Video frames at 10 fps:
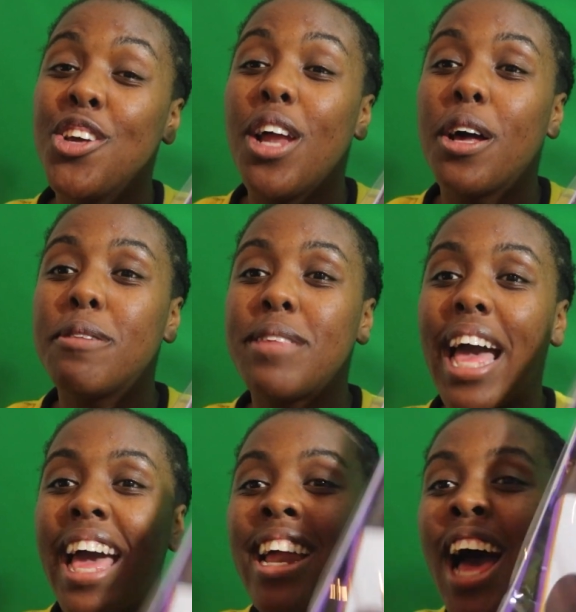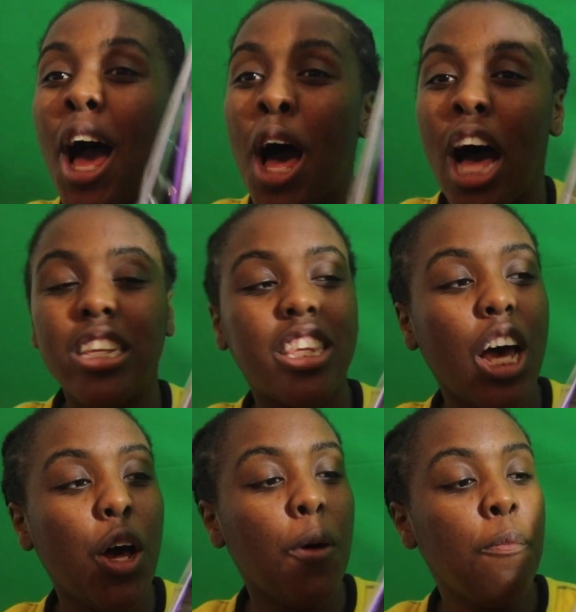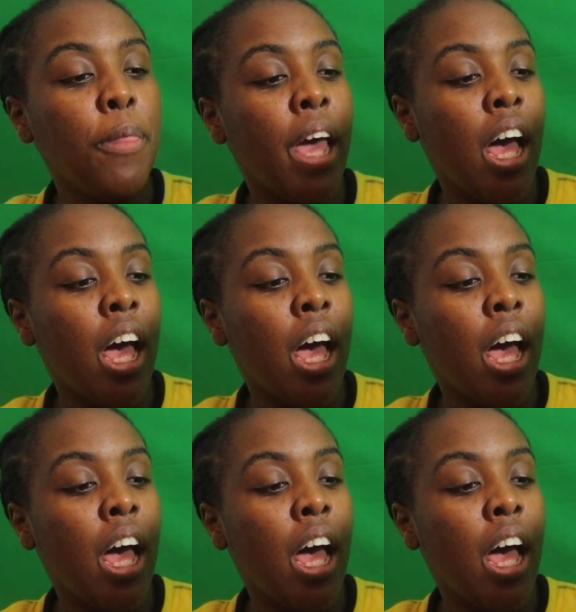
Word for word: you know what I'm saying so